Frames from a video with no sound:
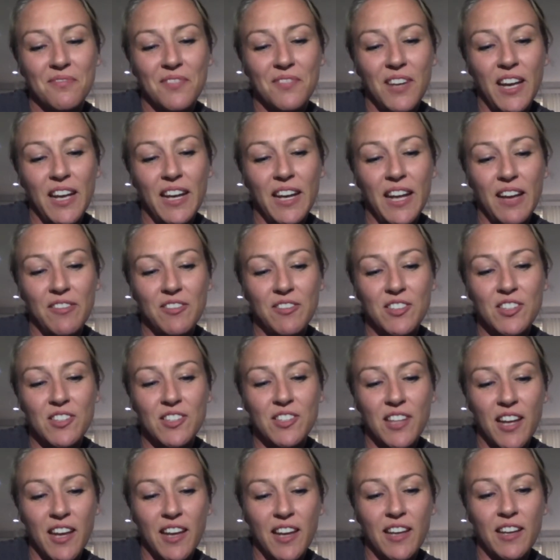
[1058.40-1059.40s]
have to
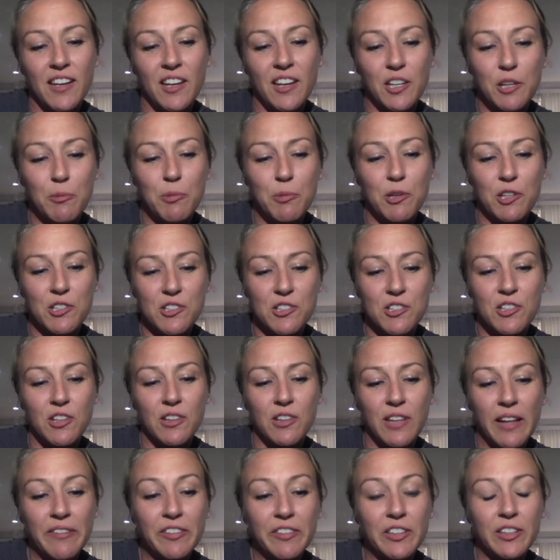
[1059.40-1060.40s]
say on a personal
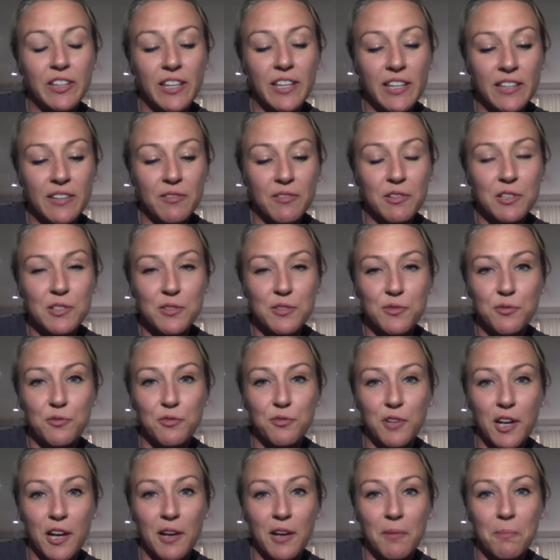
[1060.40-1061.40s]
level, it was
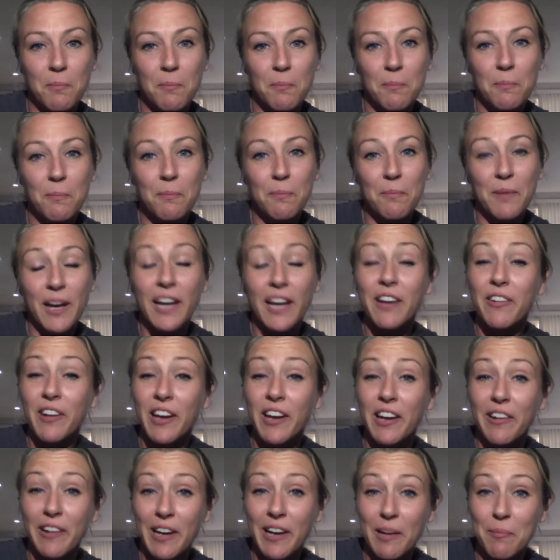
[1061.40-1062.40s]
from my
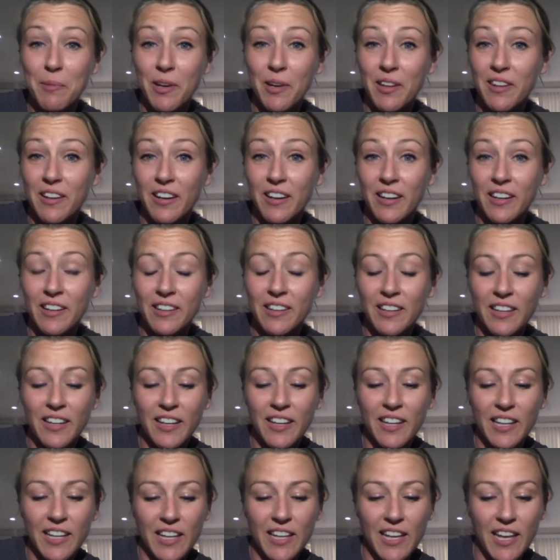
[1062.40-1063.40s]
great grandmother,
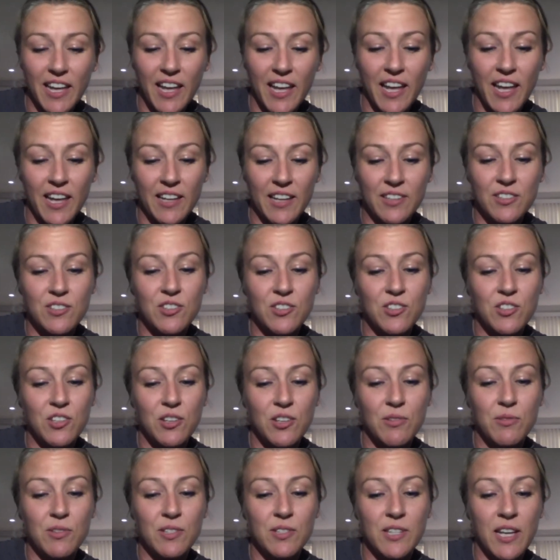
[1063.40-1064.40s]
and
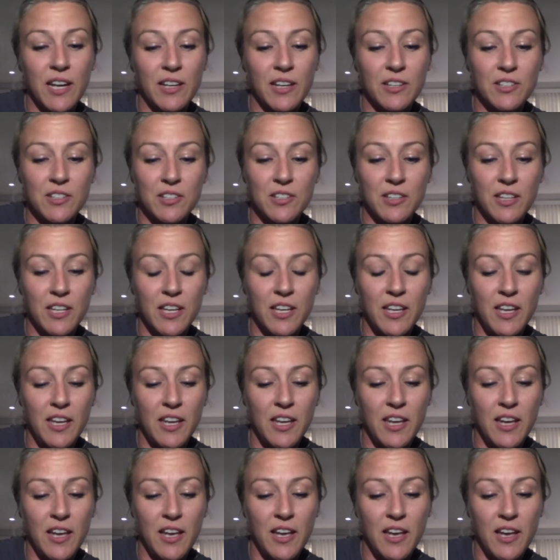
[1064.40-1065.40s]
she was
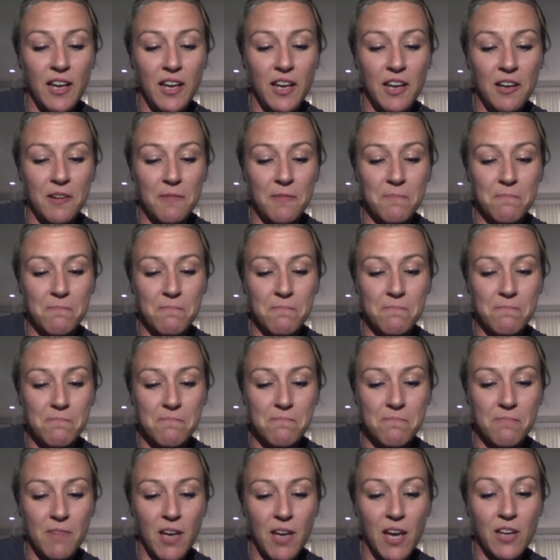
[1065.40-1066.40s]
actually on
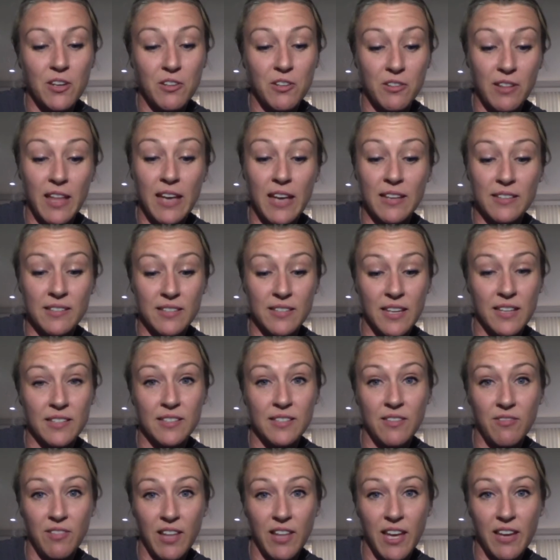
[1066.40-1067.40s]
her last
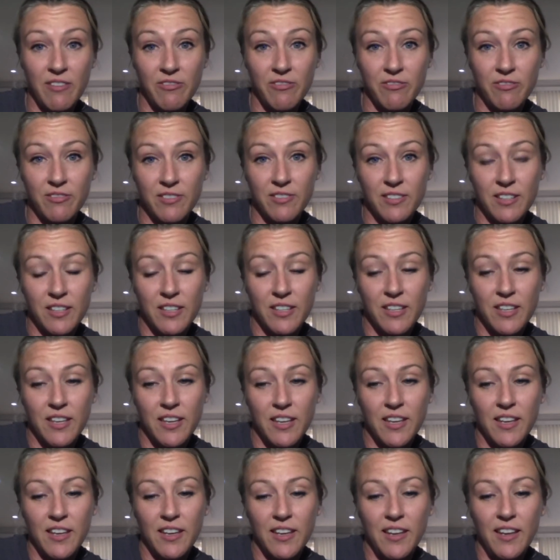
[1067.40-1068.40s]
days of life.
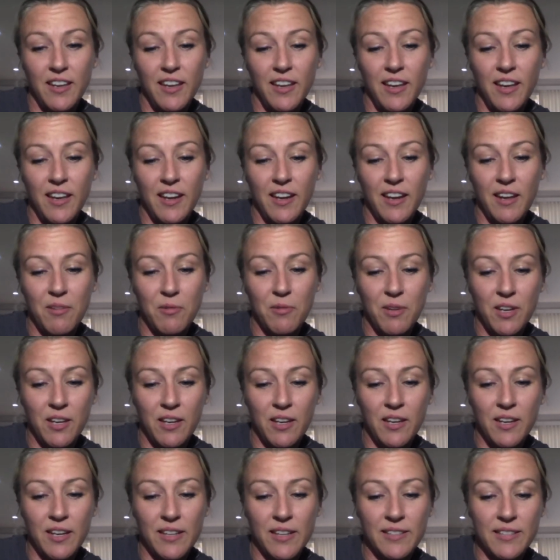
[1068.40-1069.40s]
And I went
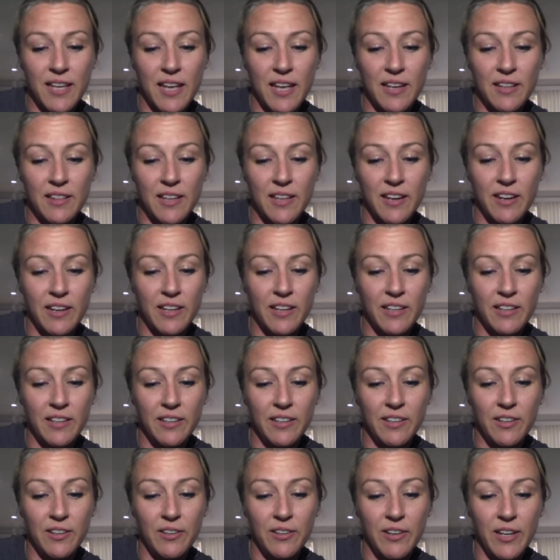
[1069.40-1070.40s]
and I sat in there, and
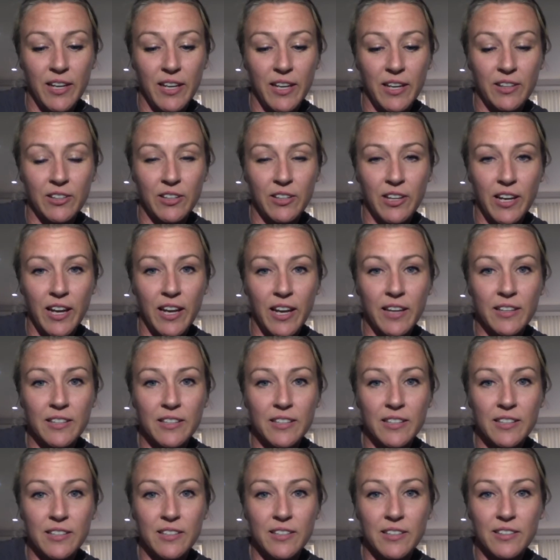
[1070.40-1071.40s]
I held her hand,
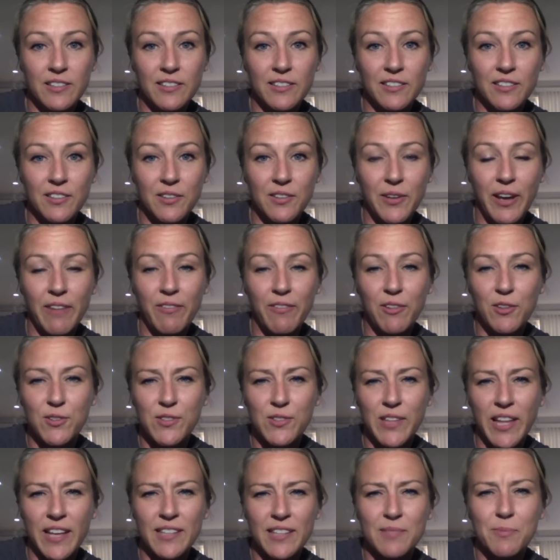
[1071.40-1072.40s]
and you have those
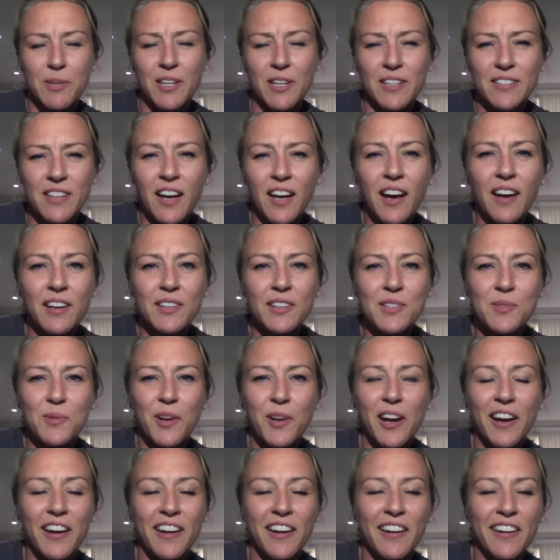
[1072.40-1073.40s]
last minute talks
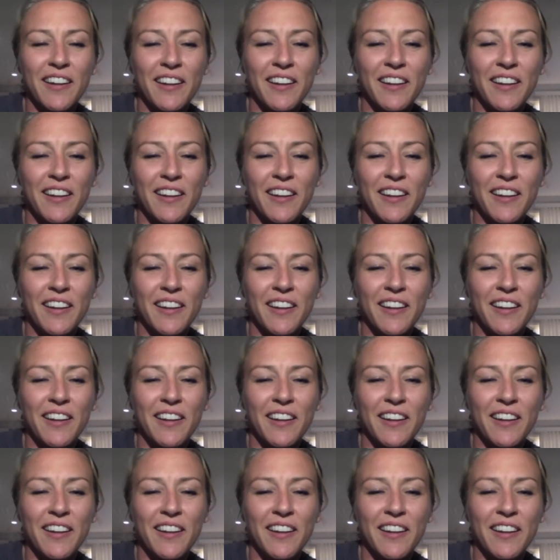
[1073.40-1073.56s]
where